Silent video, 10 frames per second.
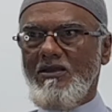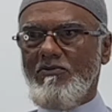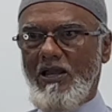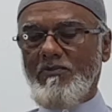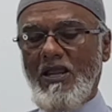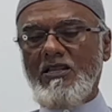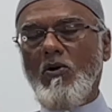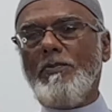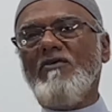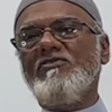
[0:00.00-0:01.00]
Right? And our
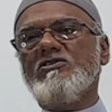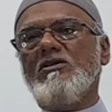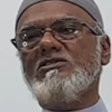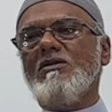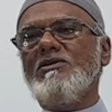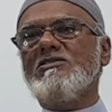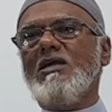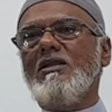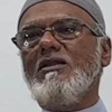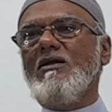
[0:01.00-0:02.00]
Prophet sallallahu alaihi wasallam, he
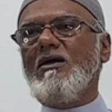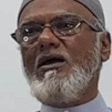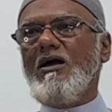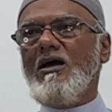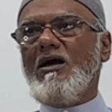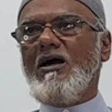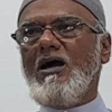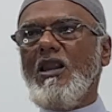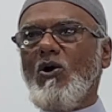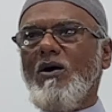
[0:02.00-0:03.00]
said,
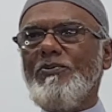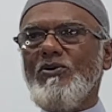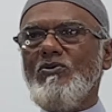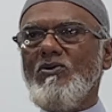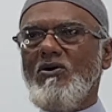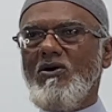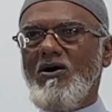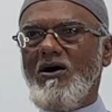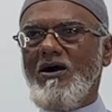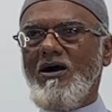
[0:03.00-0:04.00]
Al-qabru
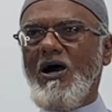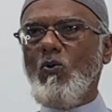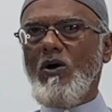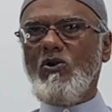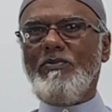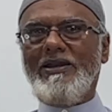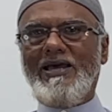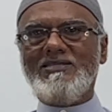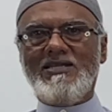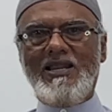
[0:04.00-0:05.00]
awwalu
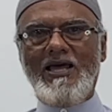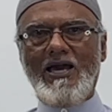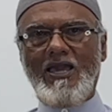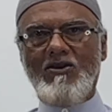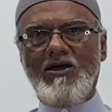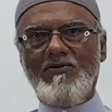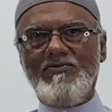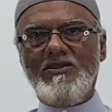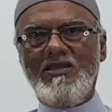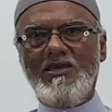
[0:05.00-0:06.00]
manazil al-akhirah.
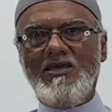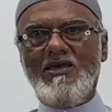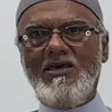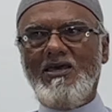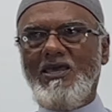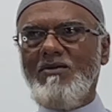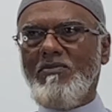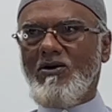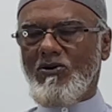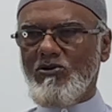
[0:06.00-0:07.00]

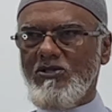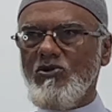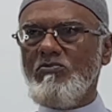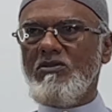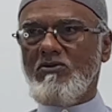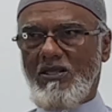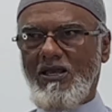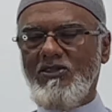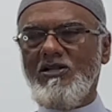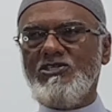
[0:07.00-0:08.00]
Imma rawdatun min
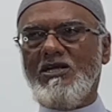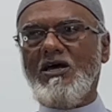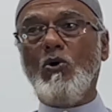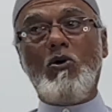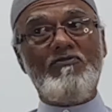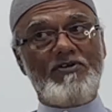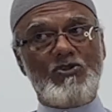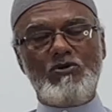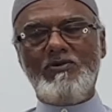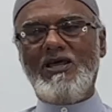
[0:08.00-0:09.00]
riyad al-jannah aw
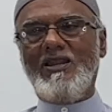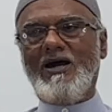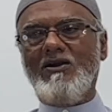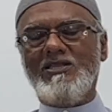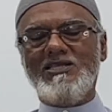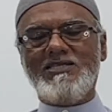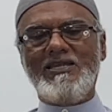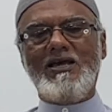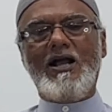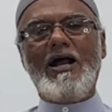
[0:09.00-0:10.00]
hufratun min an-nar. It is
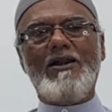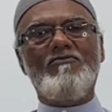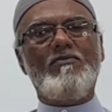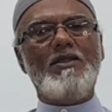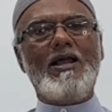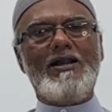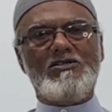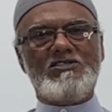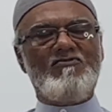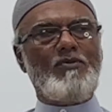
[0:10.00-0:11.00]
either a garden from the
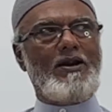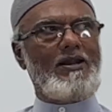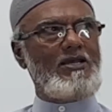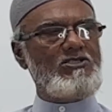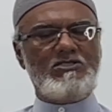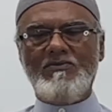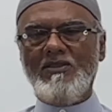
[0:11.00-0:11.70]
gardens of paradise.